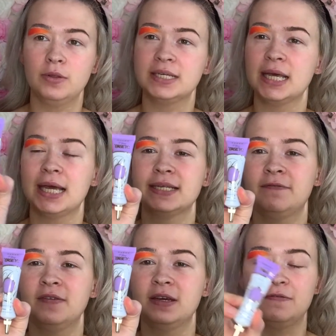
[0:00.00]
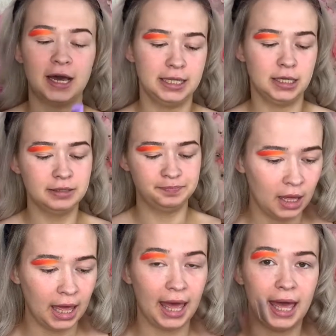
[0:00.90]
This is Vivid Violet,
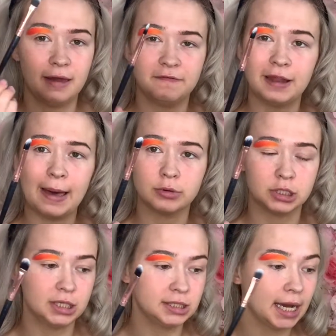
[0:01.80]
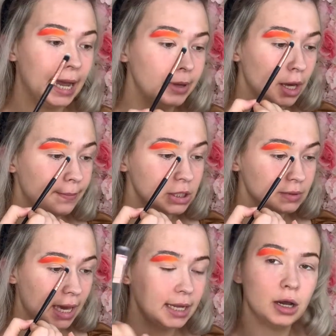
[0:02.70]
a flat brush this time. Because we're
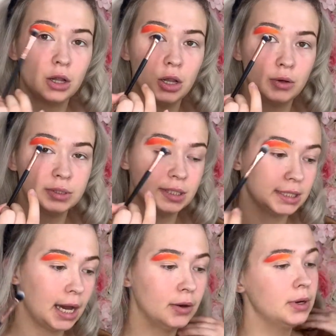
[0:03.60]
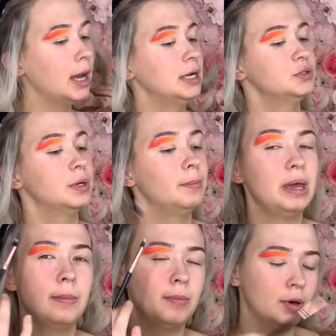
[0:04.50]
getting closer down, I just want to be
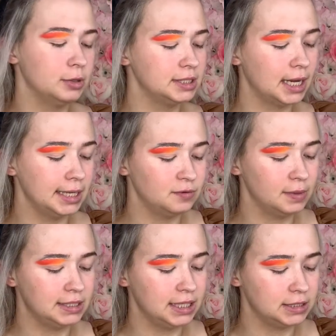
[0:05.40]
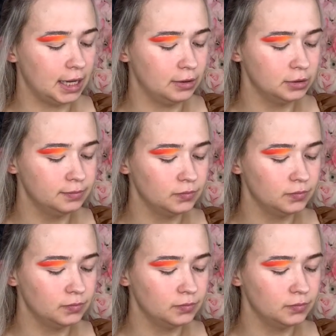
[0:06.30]
a bit more precise with my detail.